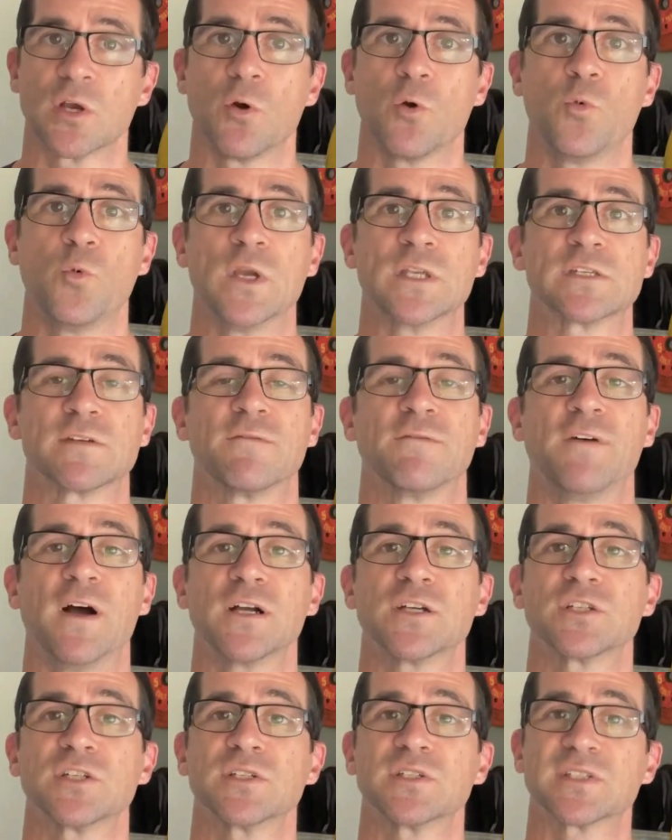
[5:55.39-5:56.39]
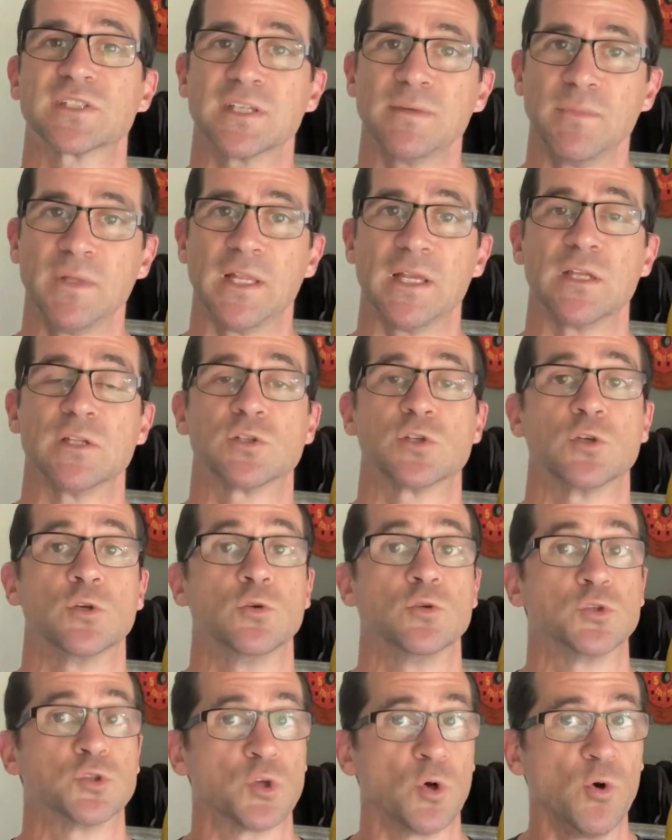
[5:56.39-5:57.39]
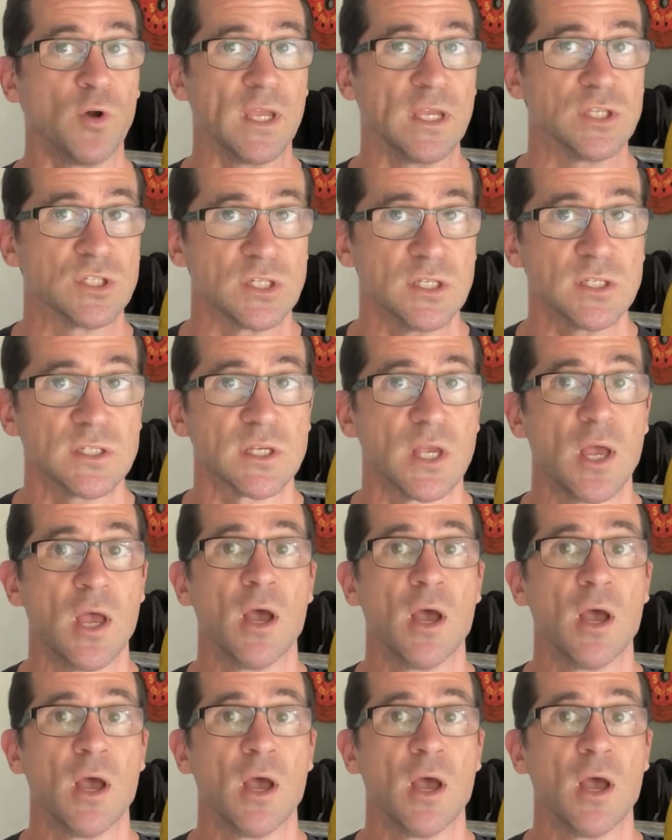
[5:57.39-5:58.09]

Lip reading: which function similarly to door hinges